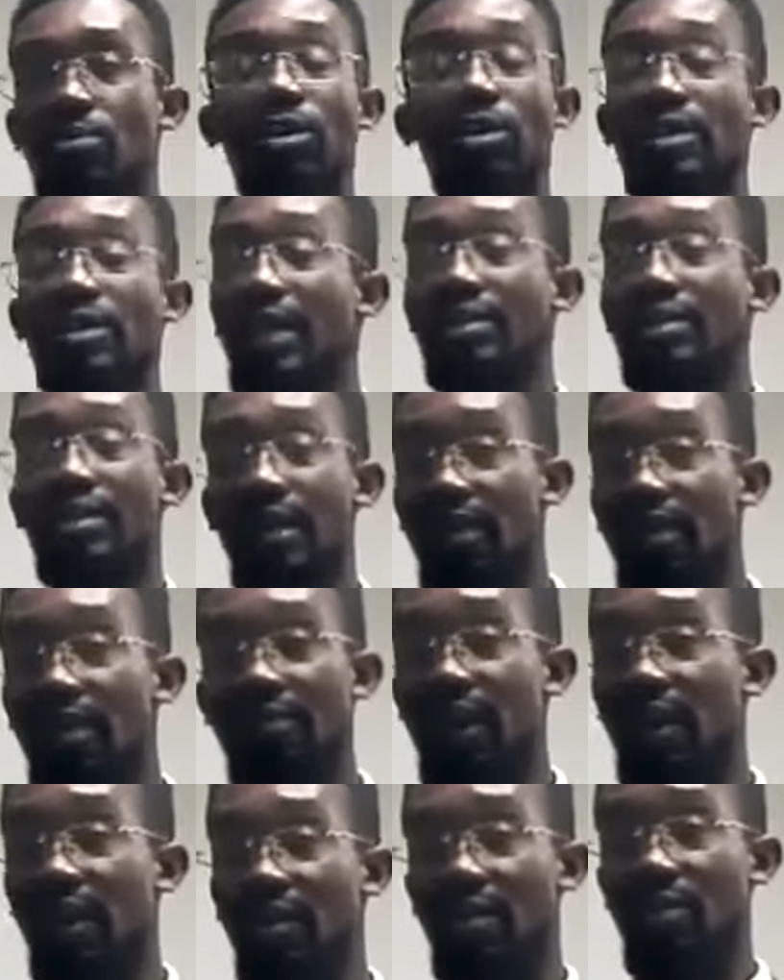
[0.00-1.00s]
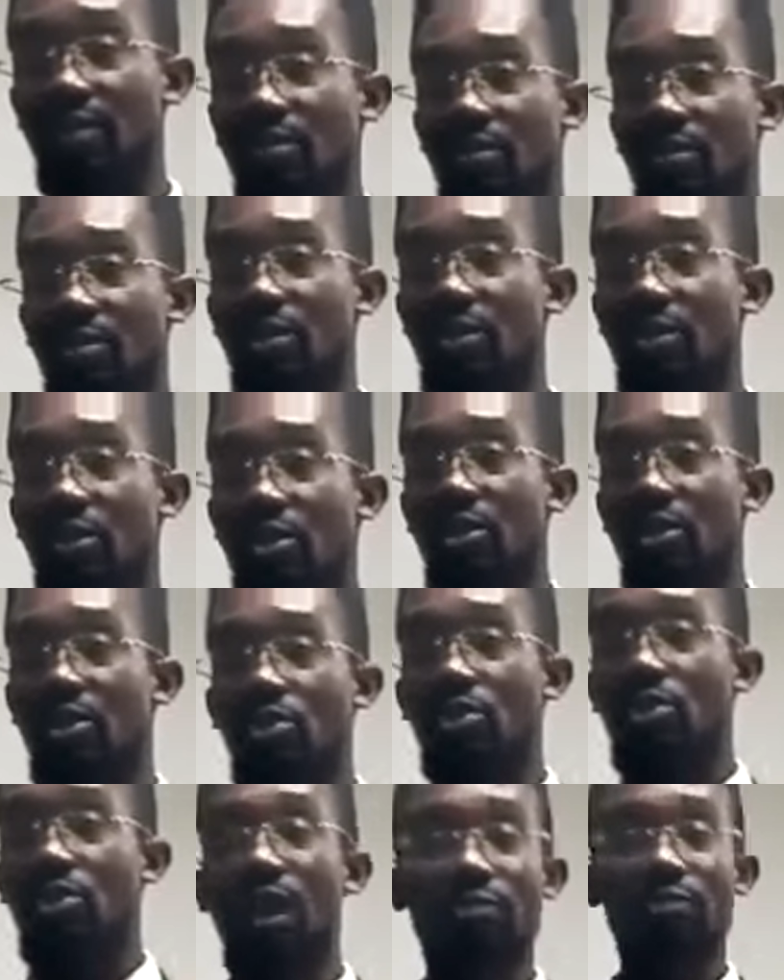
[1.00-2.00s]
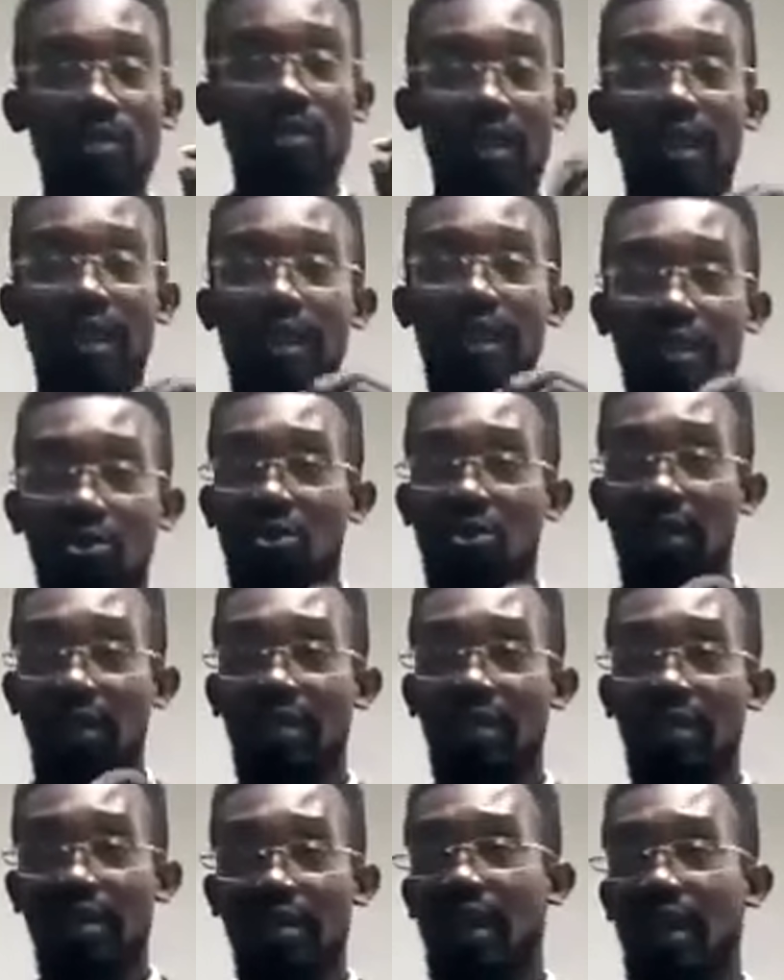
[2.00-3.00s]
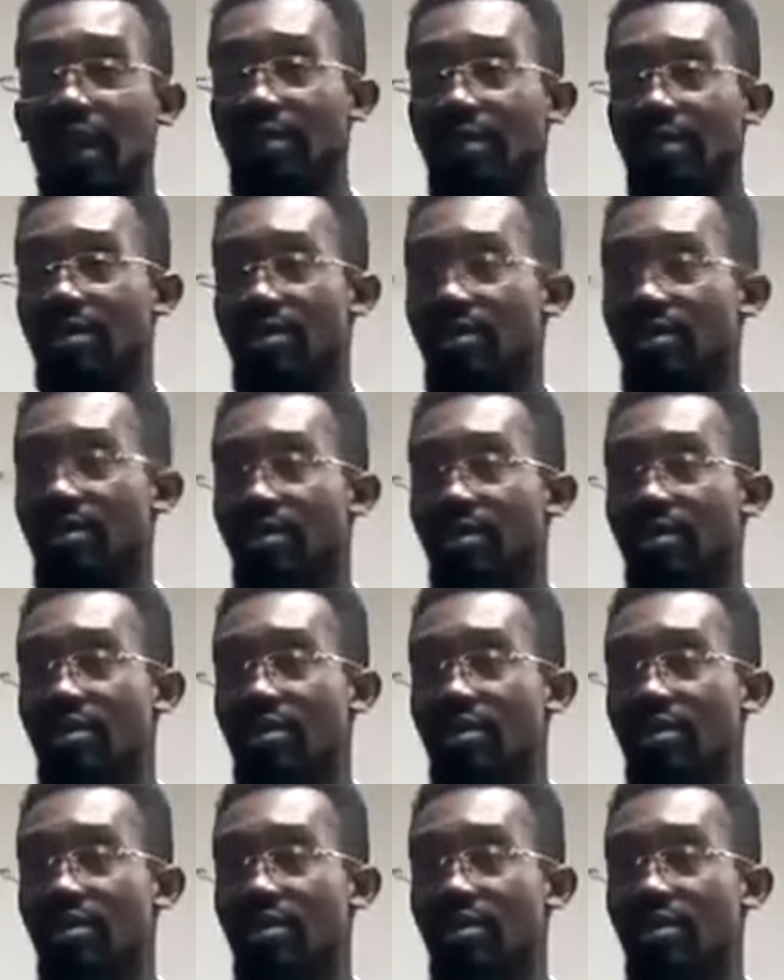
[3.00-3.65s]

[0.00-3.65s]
Small size can never kill. You have to take an I don't care size.